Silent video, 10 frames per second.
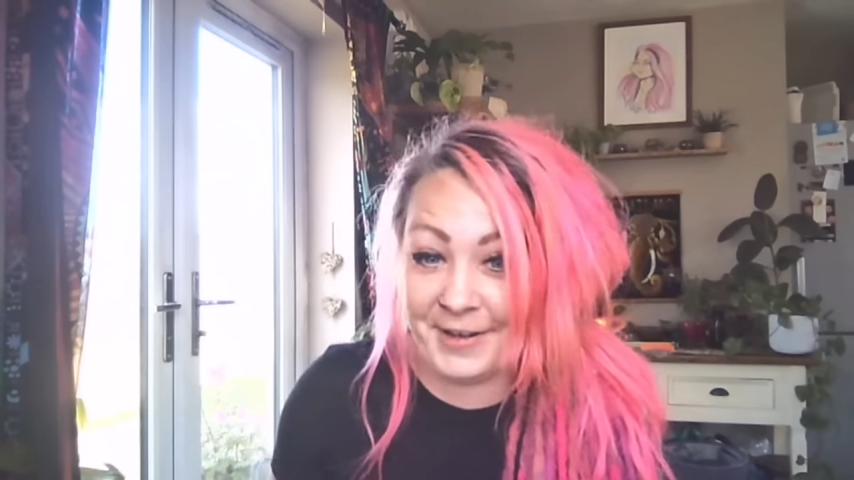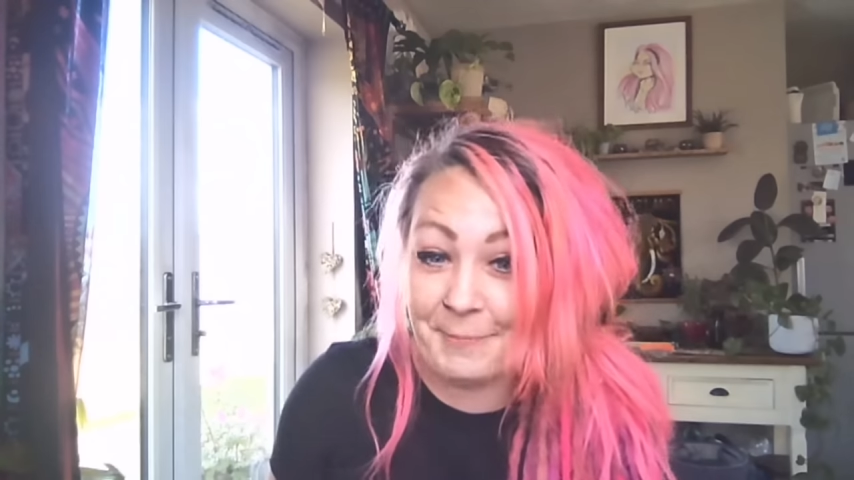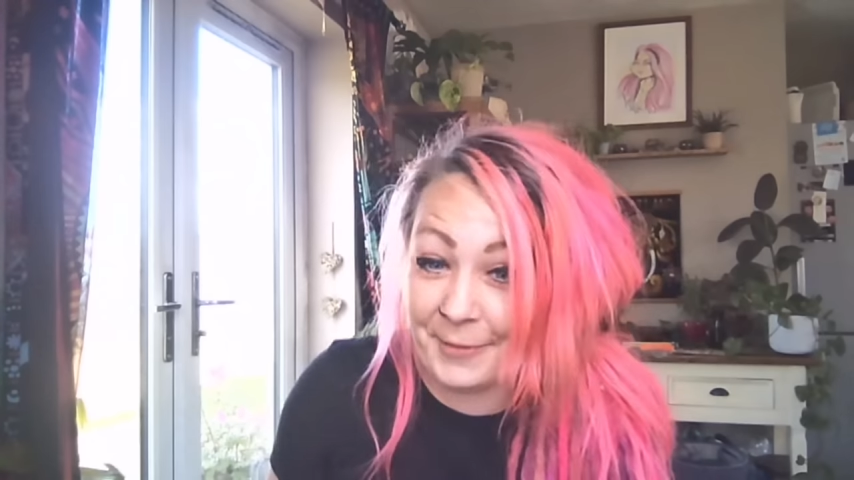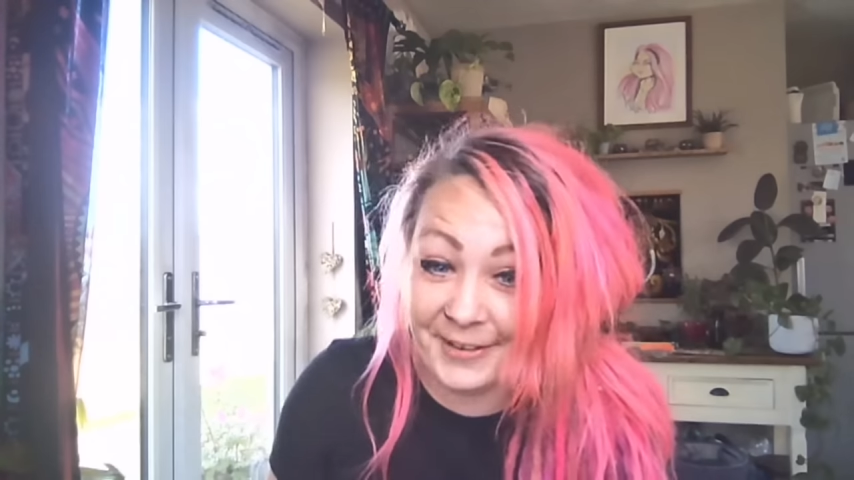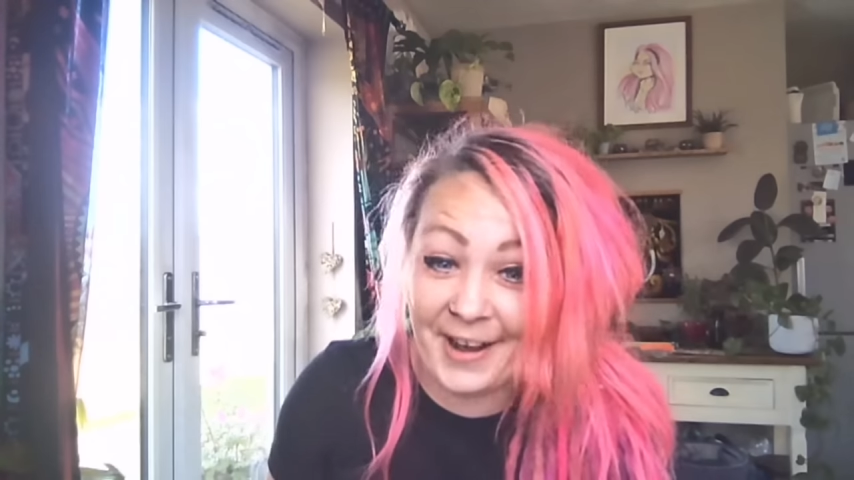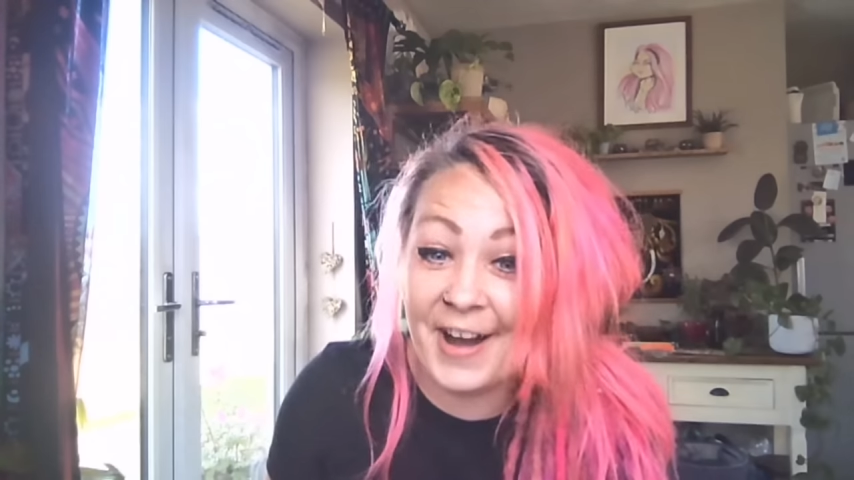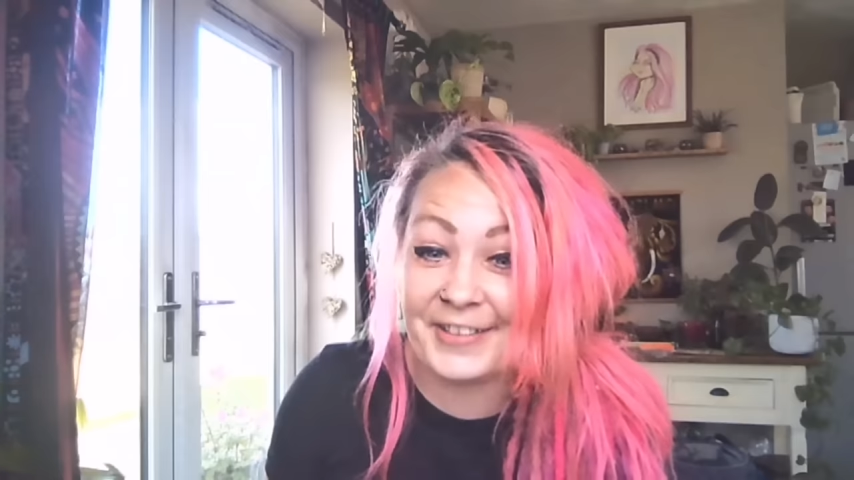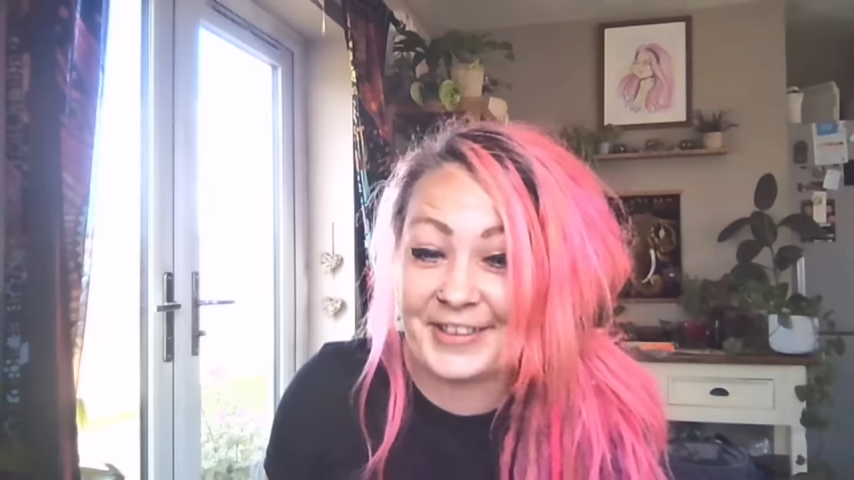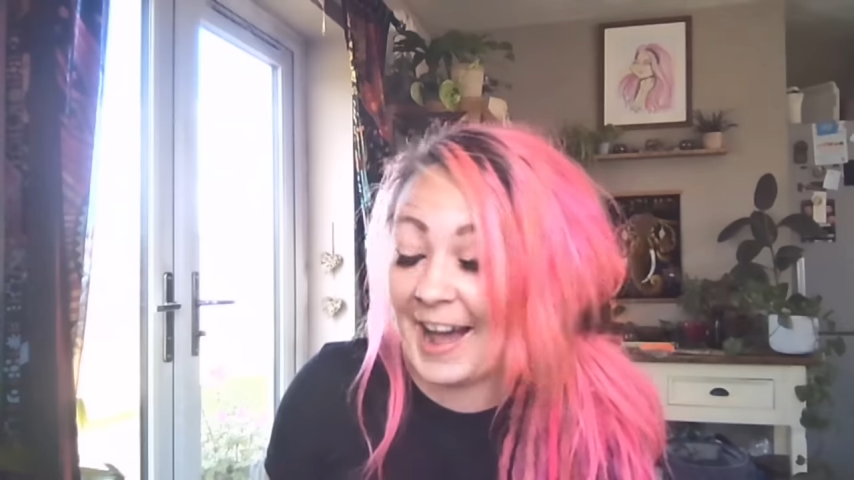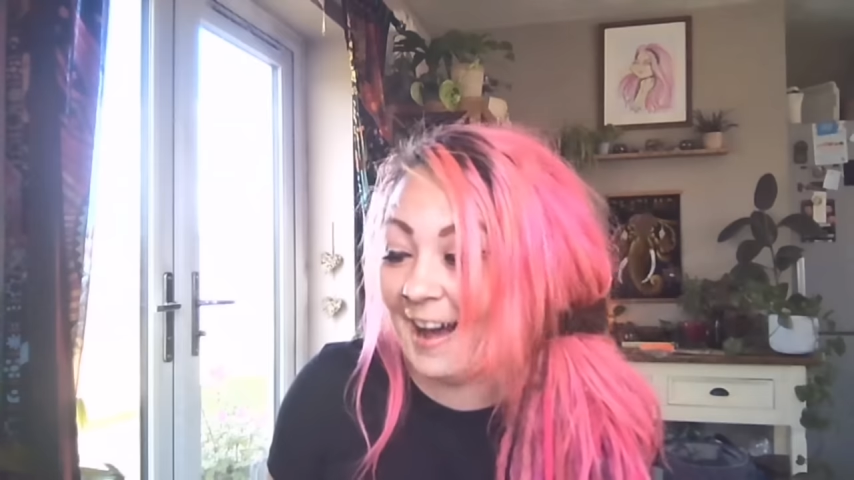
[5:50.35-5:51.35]
up when I
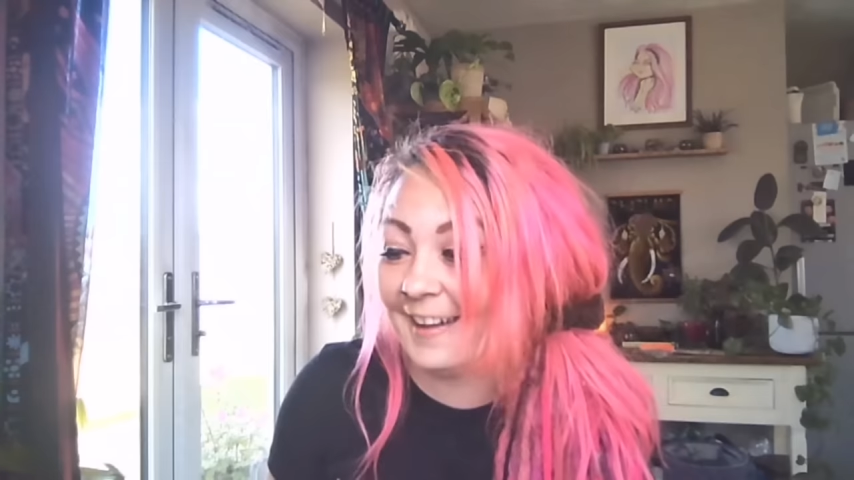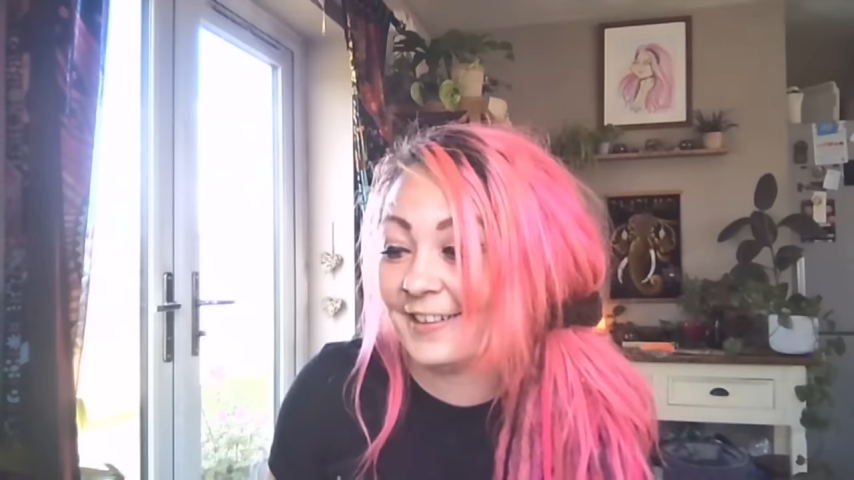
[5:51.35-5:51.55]
heard that,